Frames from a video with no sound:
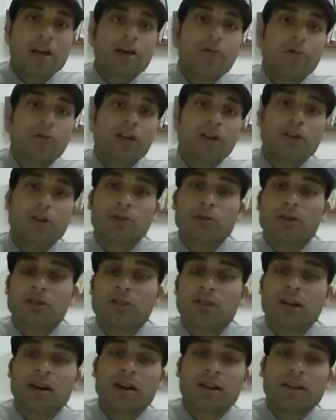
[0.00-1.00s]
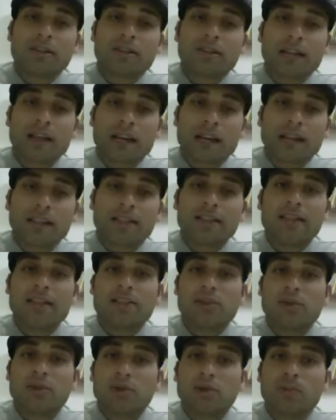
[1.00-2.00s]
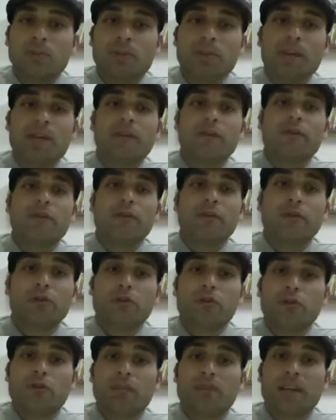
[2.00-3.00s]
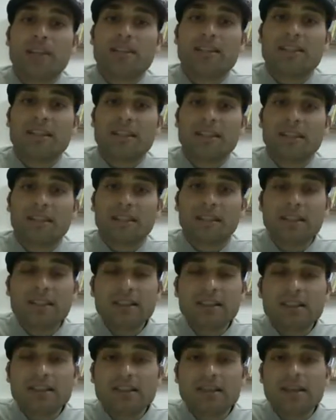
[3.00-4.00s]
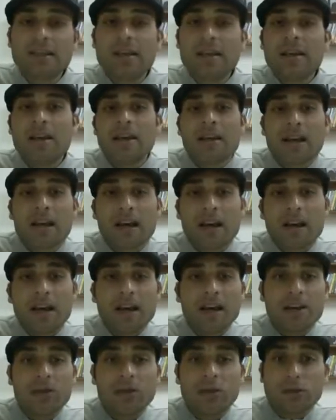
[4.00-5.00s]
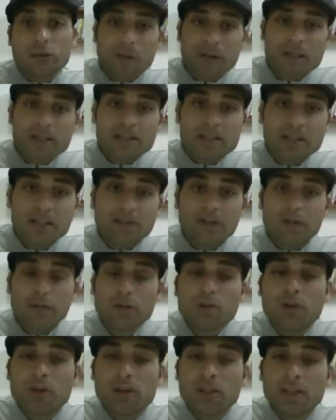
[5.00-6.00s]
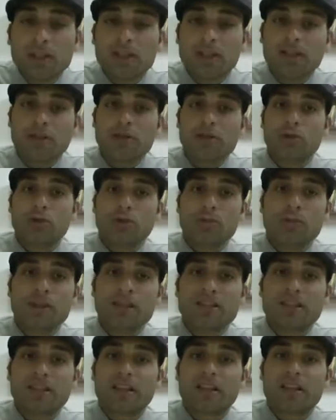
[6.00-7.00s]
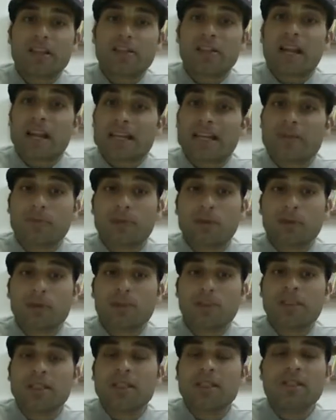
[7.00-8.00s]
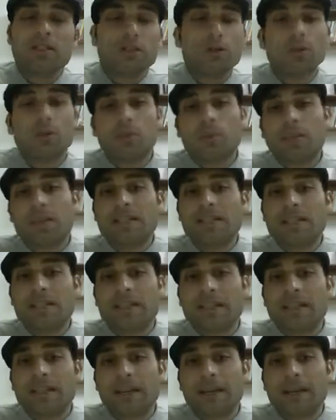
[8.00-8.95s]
where you start, at least you pay for your basic needs, your basic food needs, your basic transport needs, your basic